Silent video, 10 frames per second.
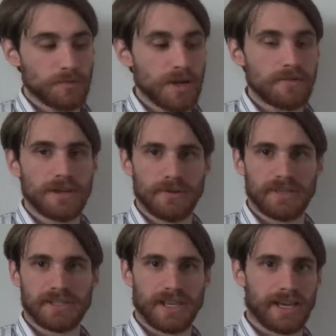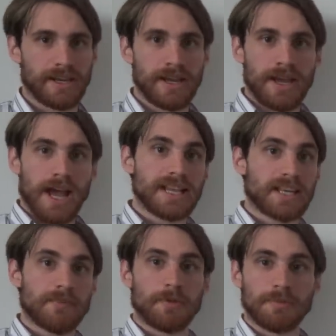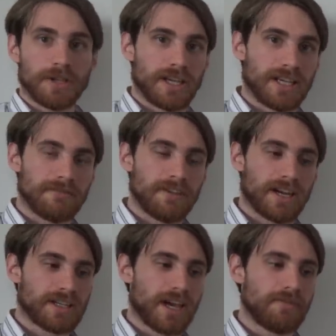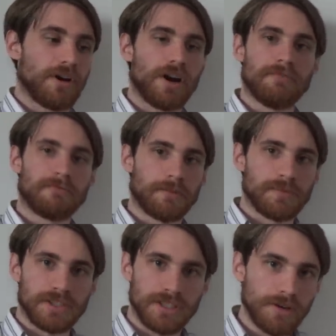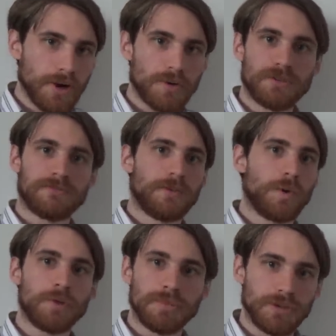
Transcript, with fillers: You may have noticed that, as I've been playing Infect, I've gone from zero to four